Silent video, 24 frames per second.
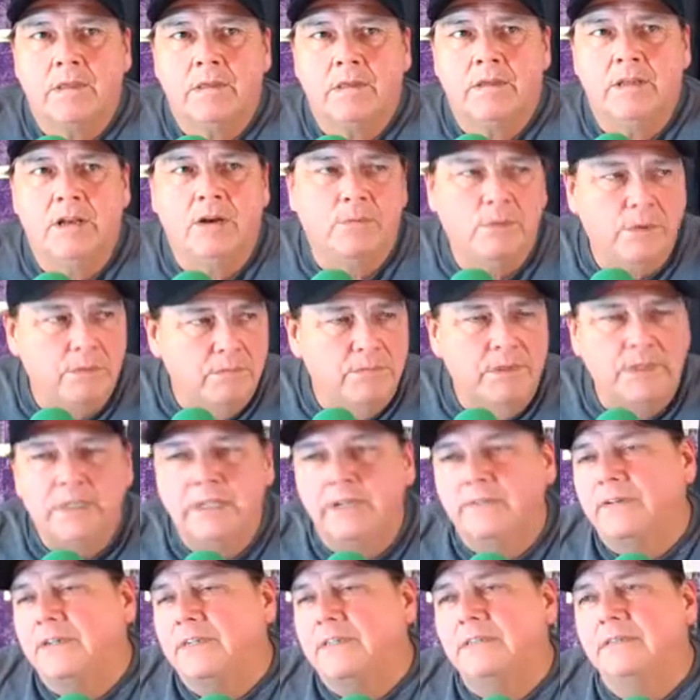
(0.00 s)
You know, we
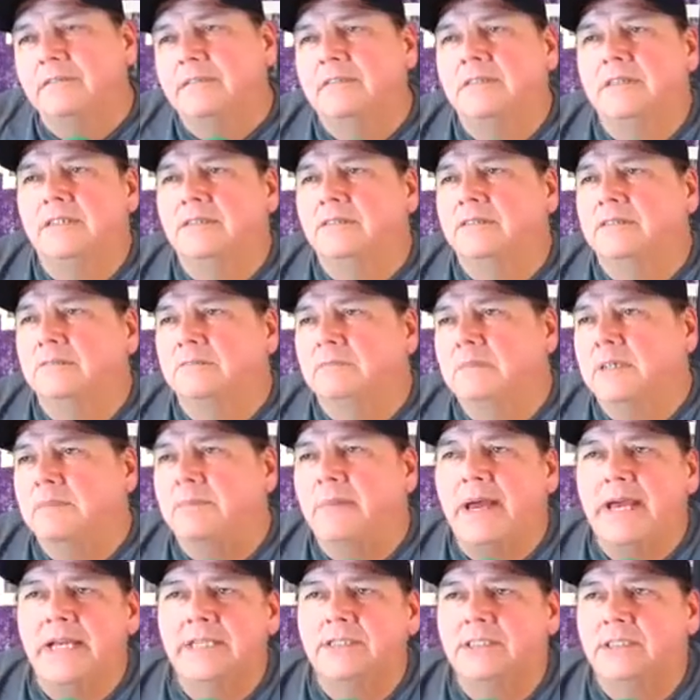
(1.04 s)
live in, you know,
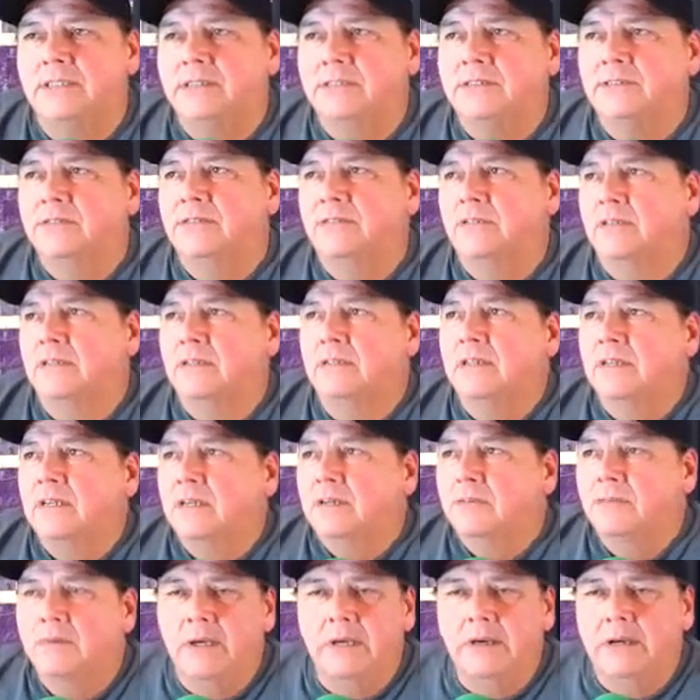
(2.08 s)
McMansions, or
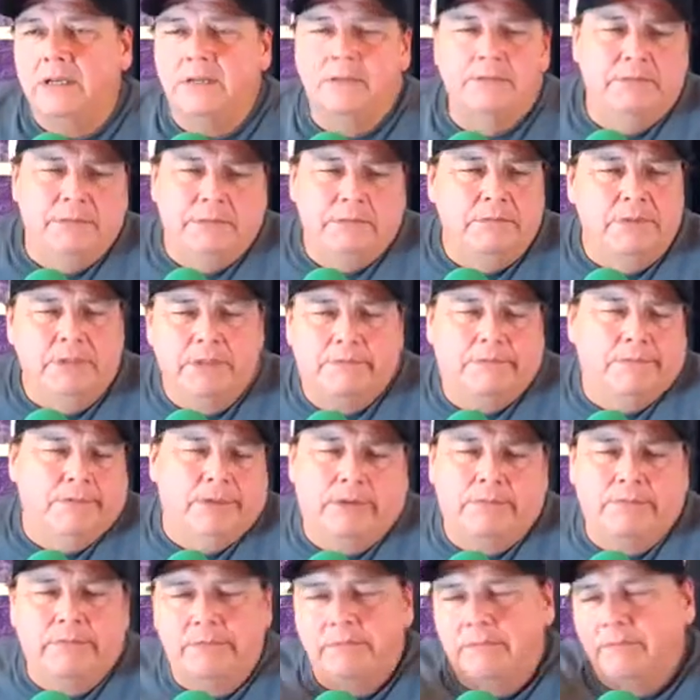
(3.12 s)
we
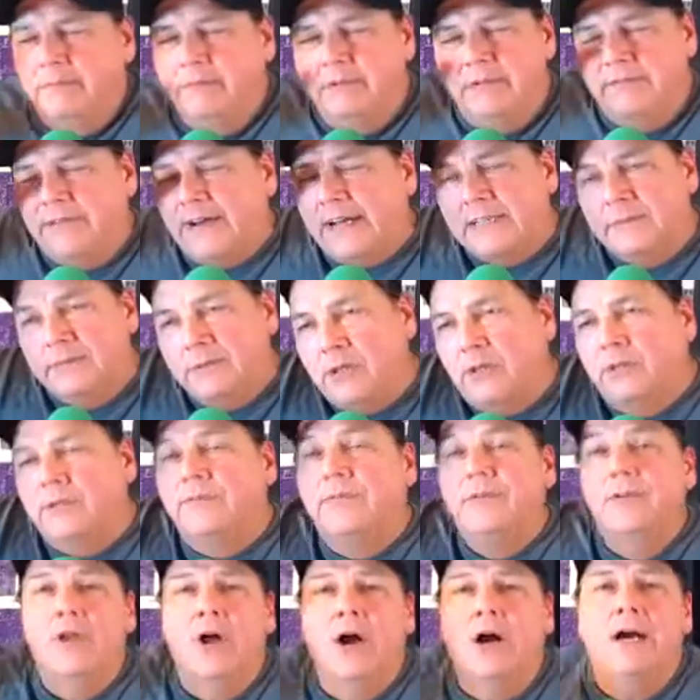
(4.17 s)
look, the fact that we don't live
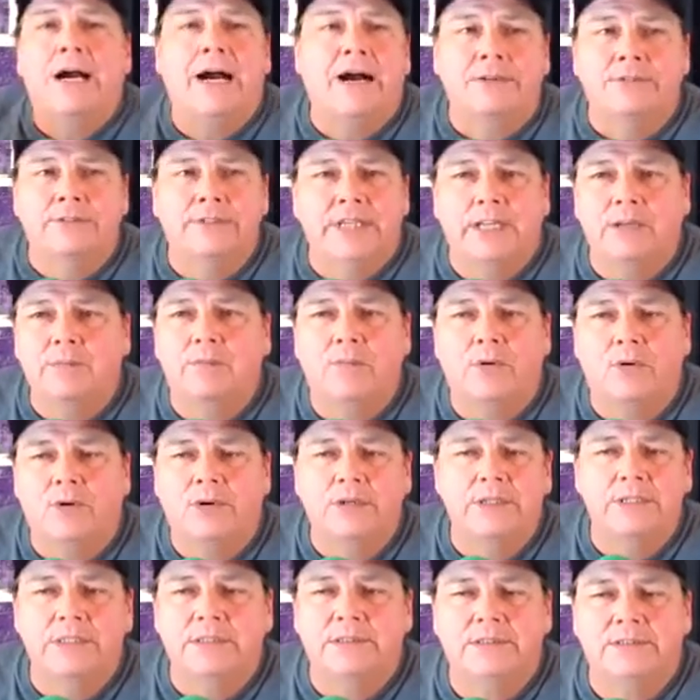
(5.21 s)
in longhouses
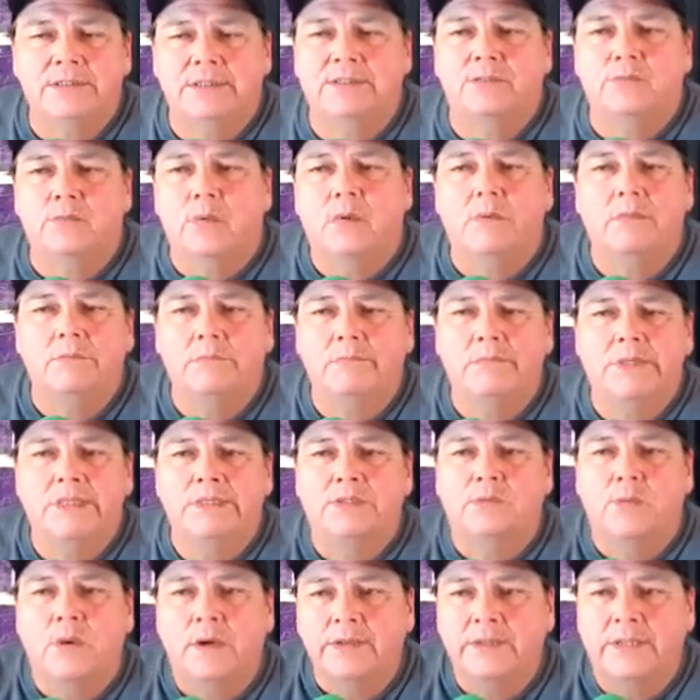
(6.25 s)
anymore is
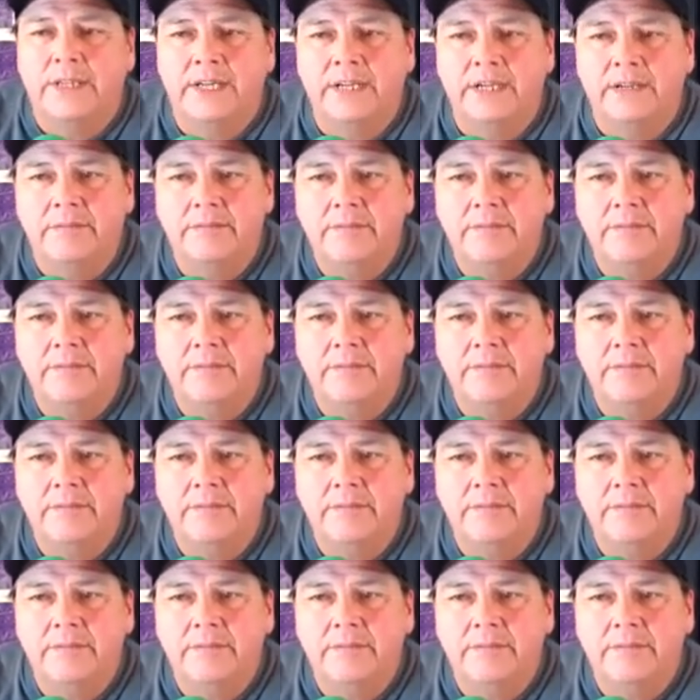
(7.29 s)
one thing.